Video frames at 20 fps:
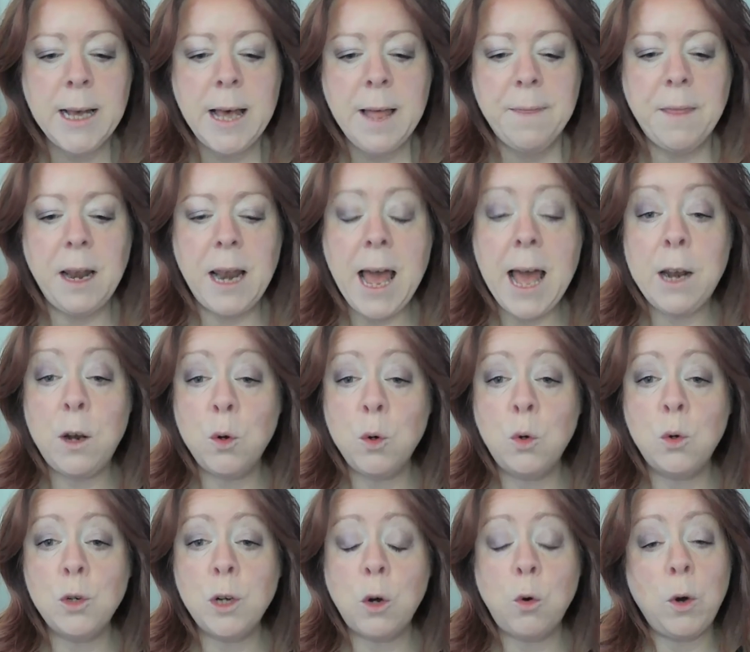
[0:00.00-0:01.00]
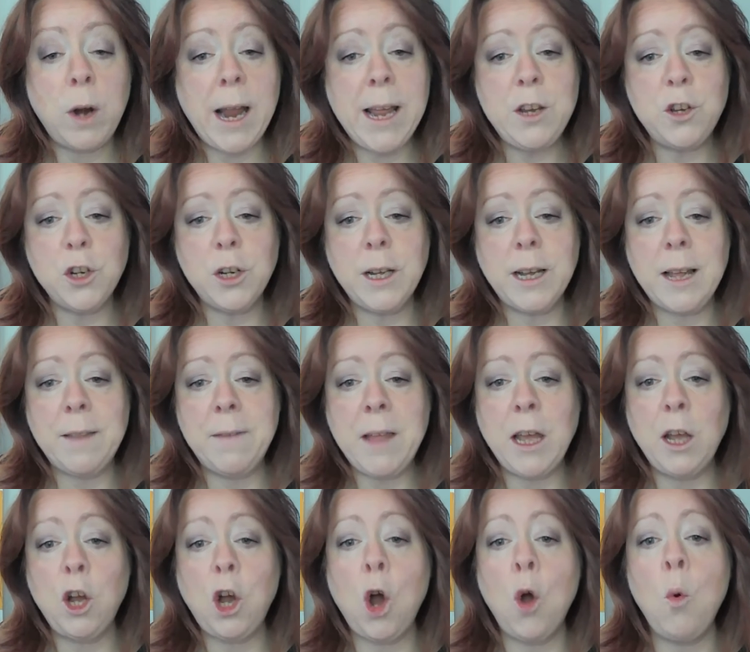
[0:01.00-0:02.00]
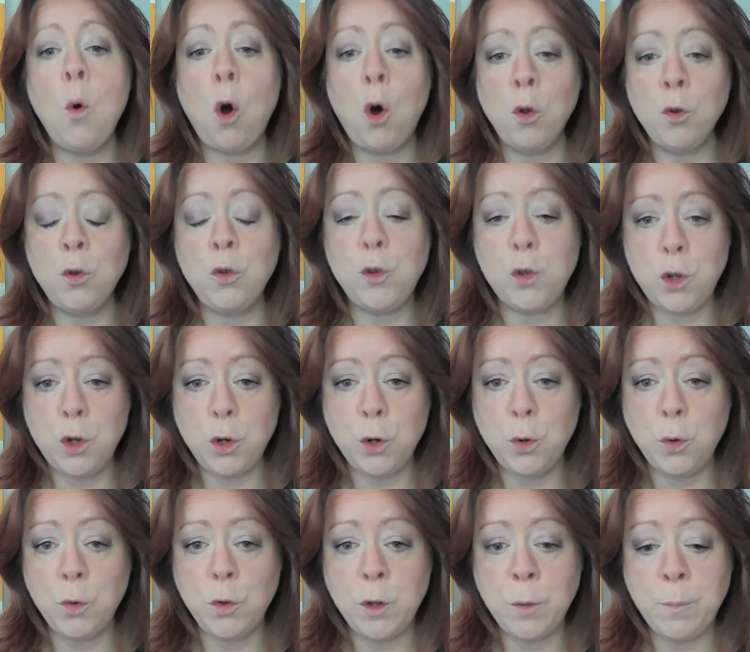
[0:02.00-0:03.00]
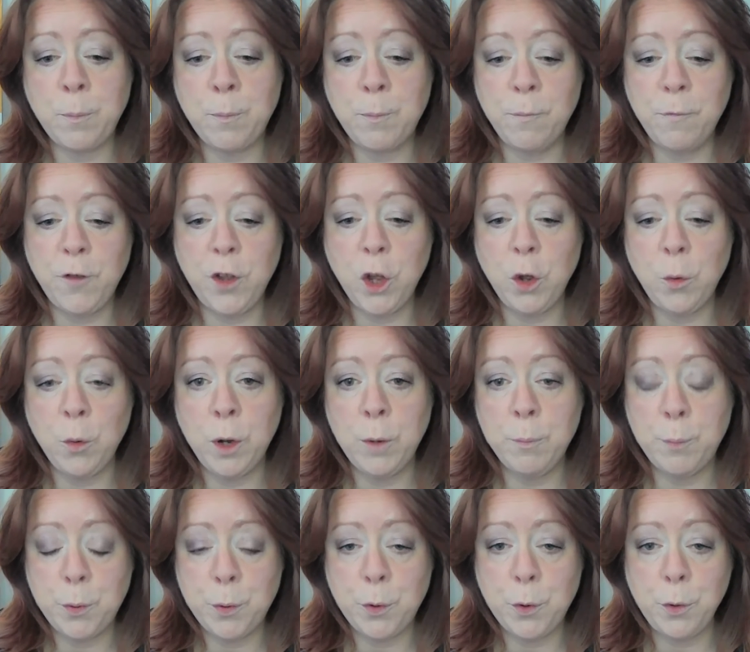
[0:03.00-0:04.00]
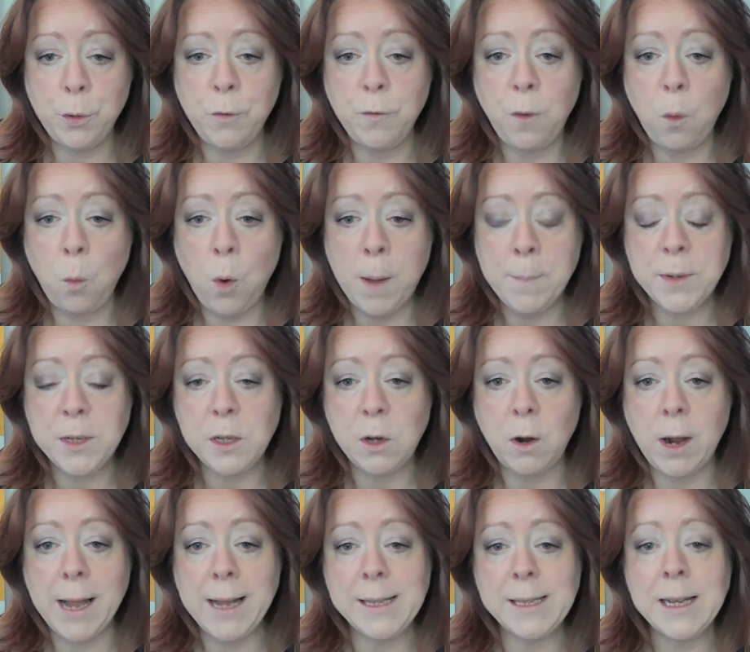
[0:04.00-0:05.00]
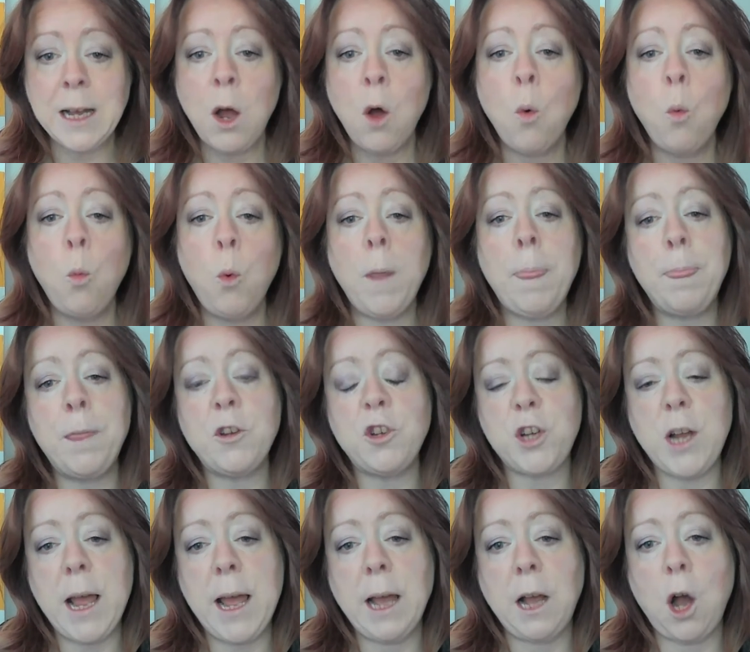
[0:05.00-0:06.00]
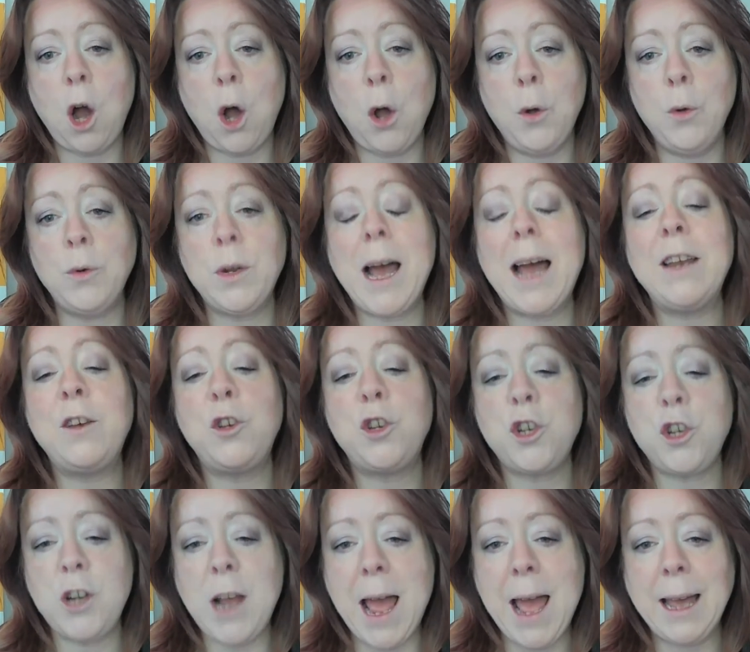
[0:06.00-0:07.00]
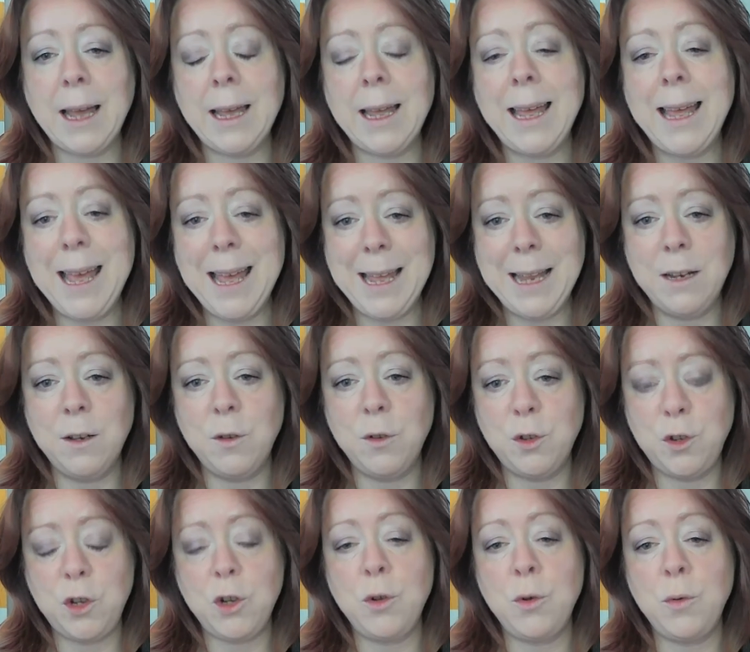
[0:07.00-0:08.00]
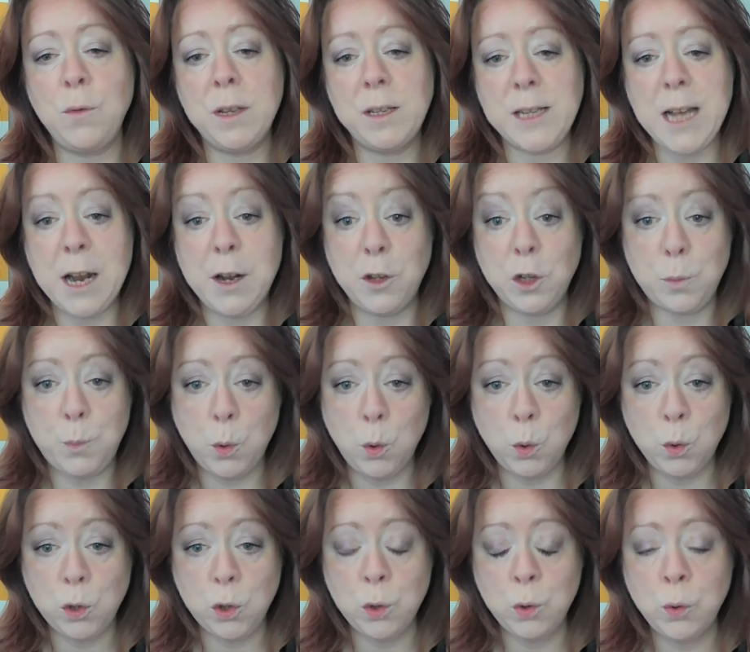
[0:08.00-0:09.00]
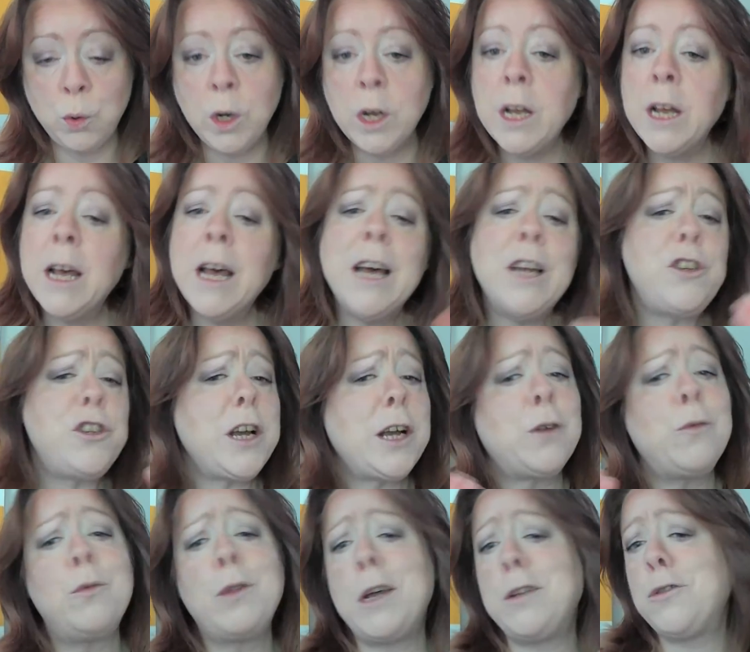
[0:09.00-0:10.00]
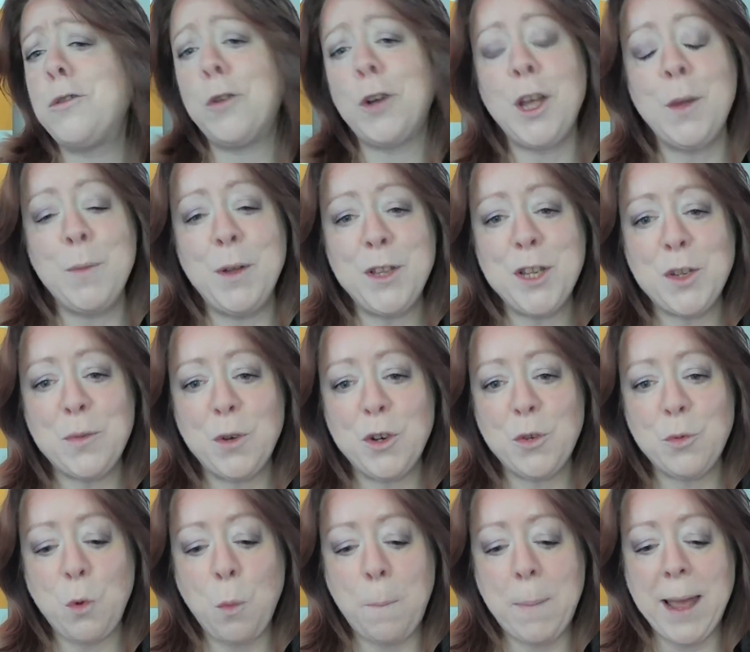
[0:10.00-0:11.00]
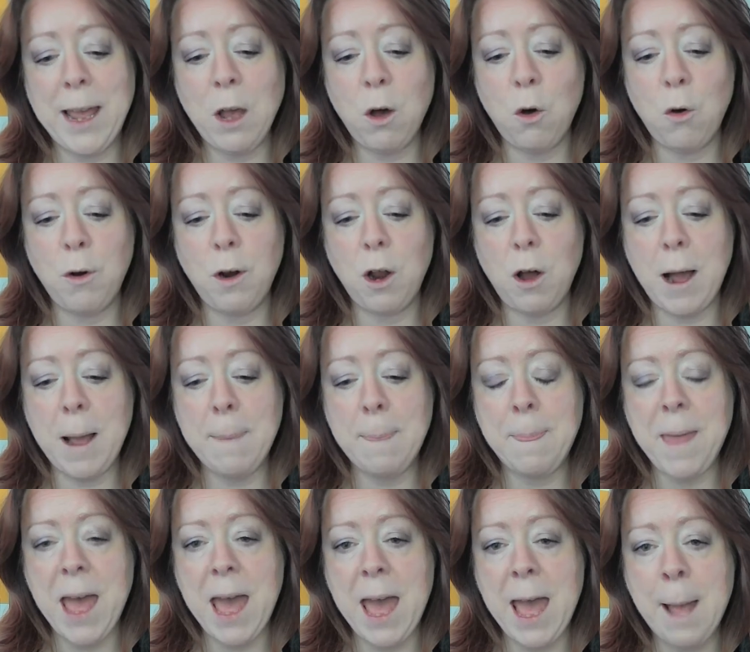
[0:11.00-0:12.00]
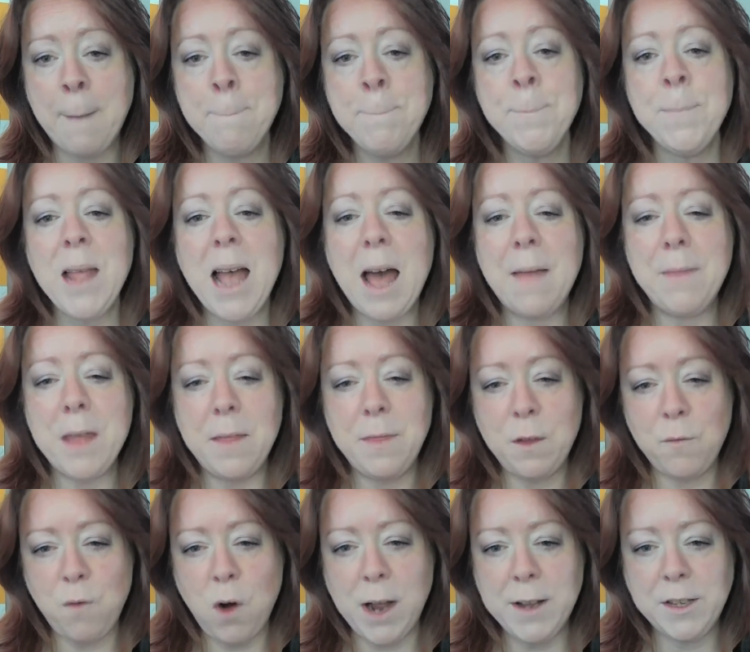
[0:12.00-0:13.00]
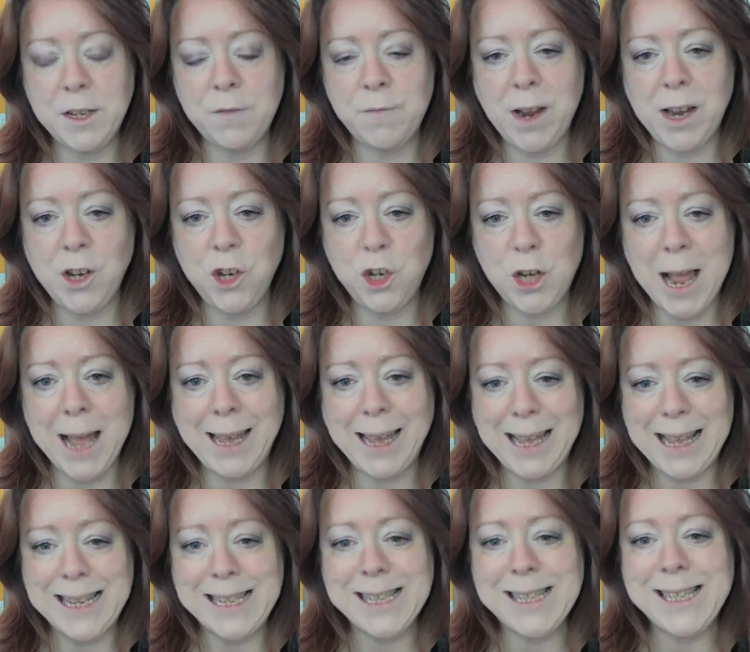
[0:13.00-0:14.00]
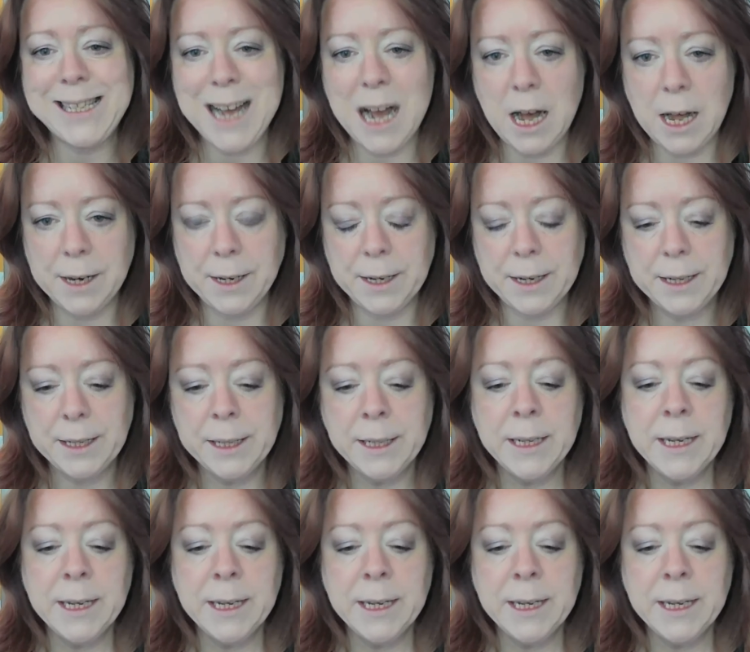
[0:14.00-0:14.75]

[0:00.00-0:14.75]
The landlord or agent can then go onto the View and Prove website with the share code and check into the tenant's portal, check all their documents, which will be online there, and then the right to rent check is done.